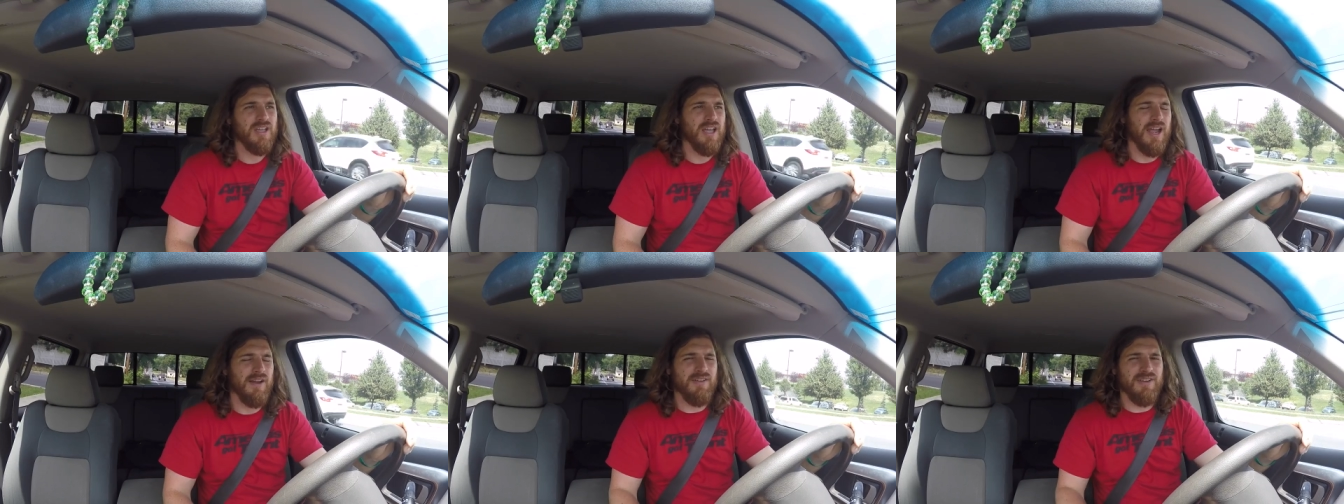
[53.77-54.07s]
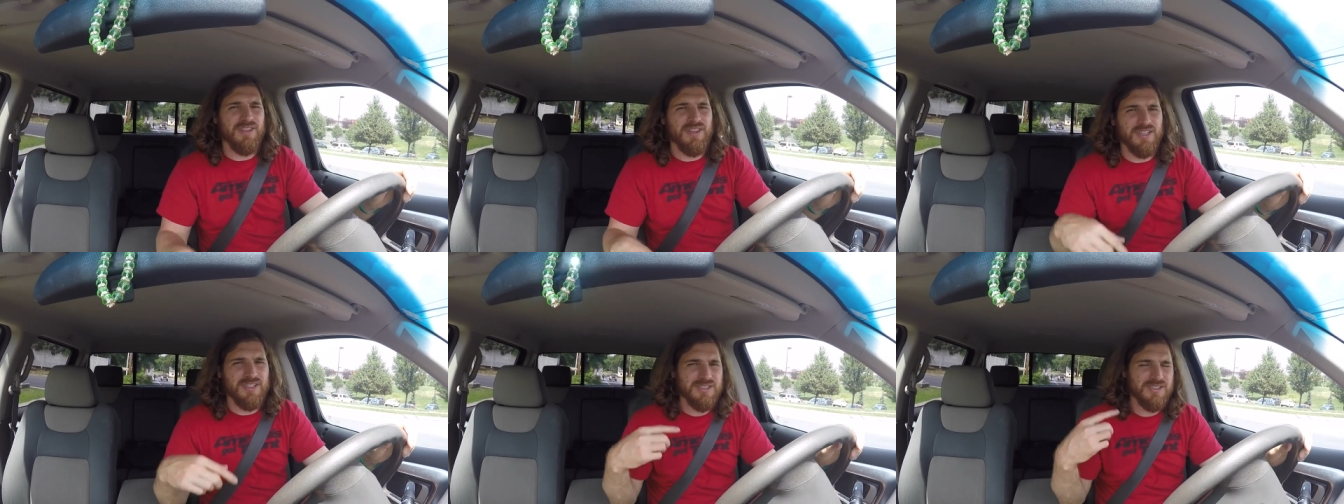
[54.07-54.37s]

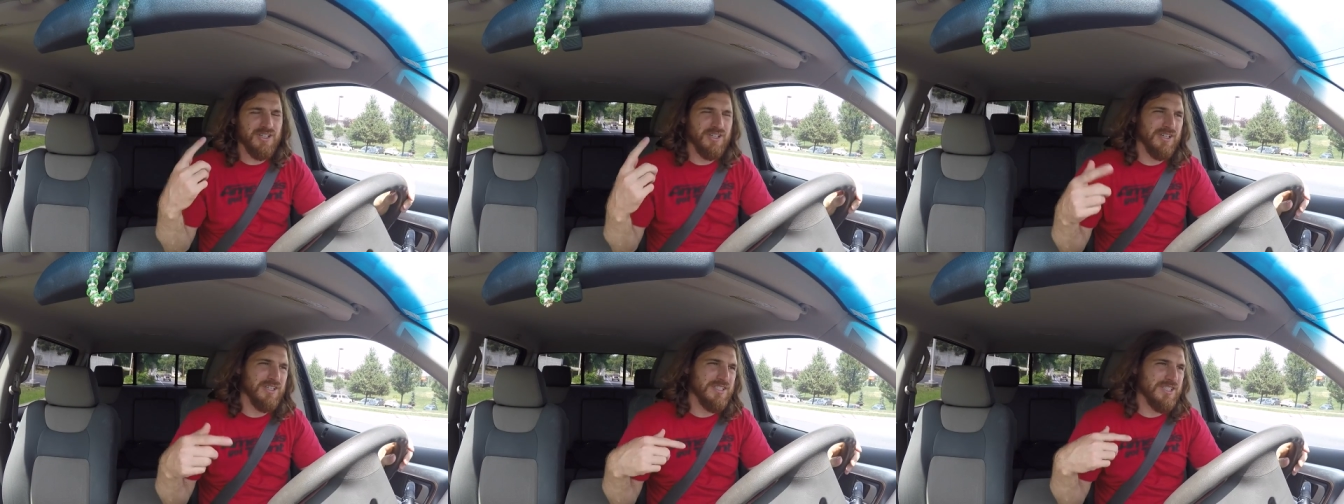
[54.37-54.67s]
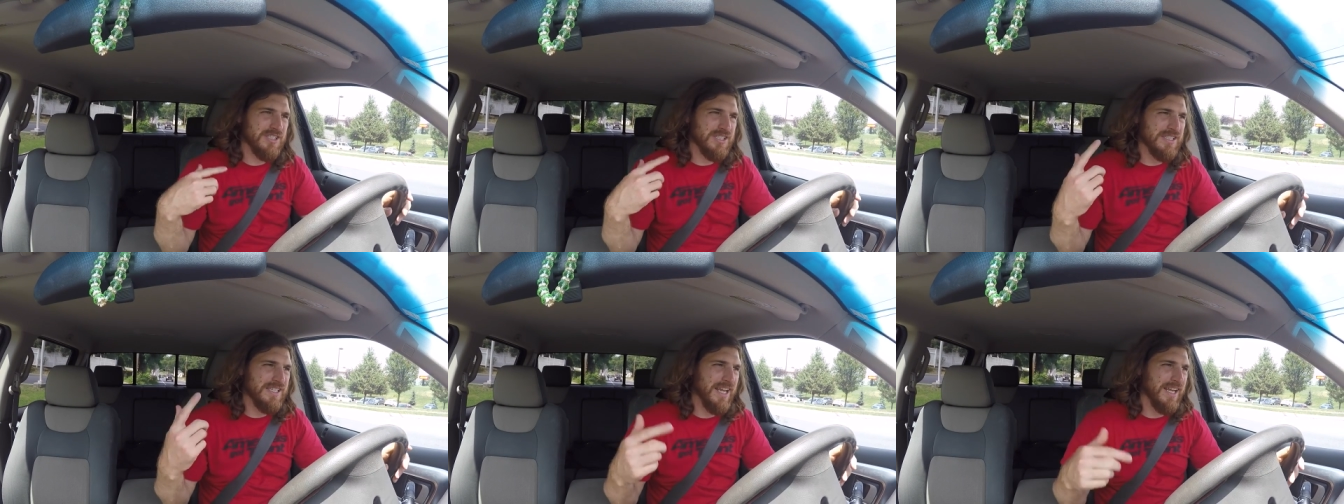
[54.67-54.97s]
everything started
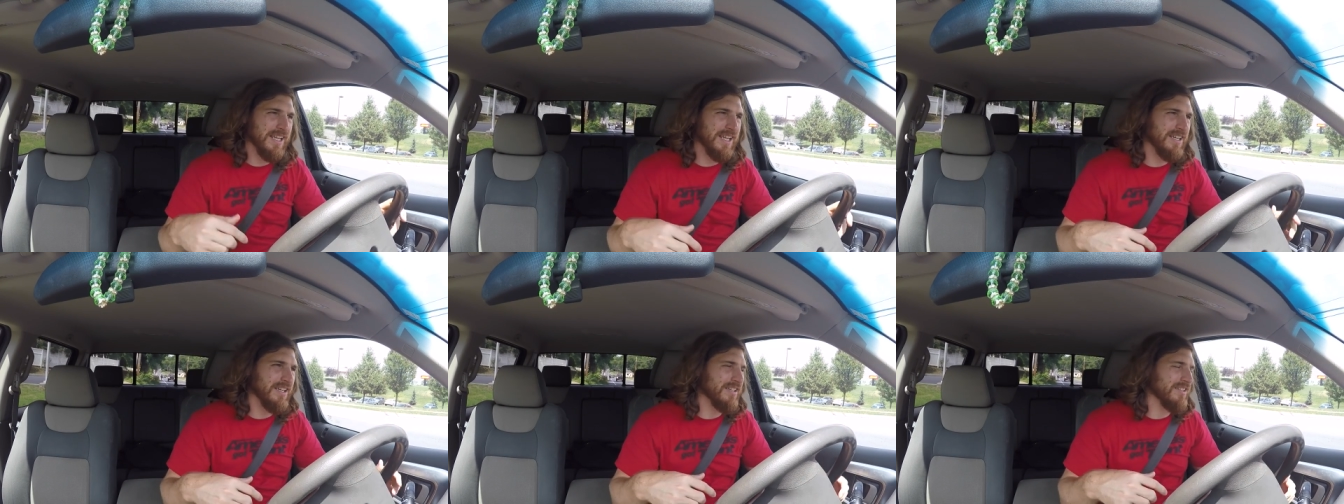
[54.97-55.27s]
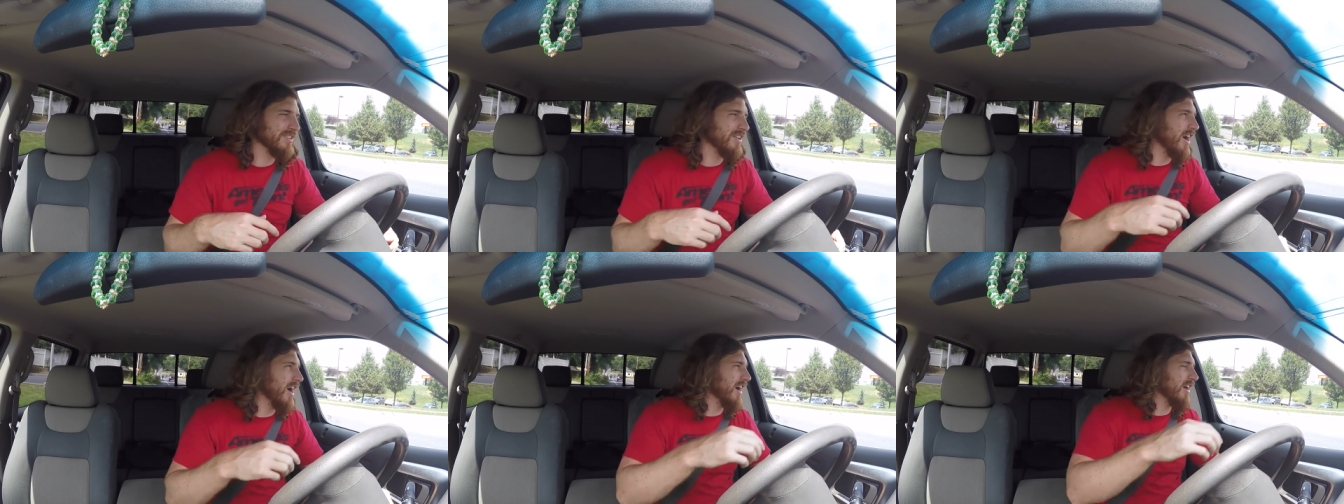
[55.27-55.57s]
ticking
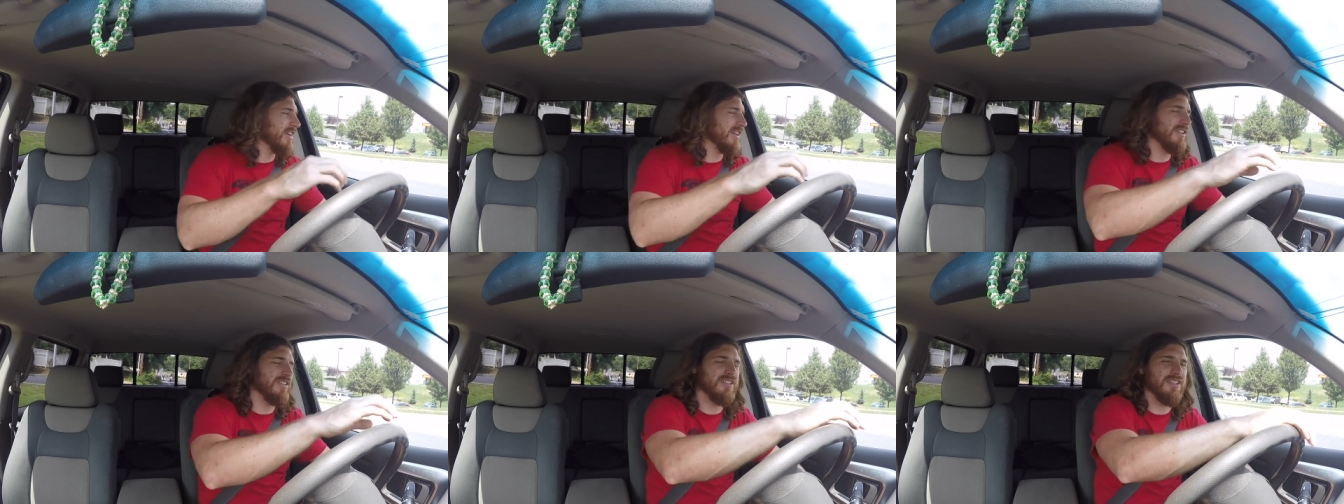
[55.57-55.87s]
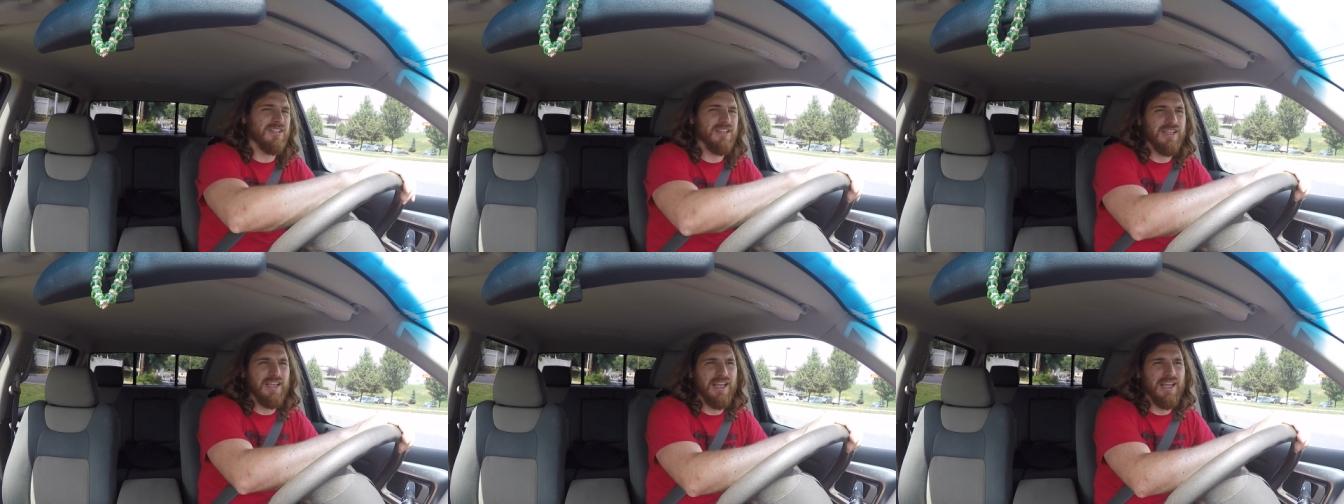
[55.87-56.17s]
and talking,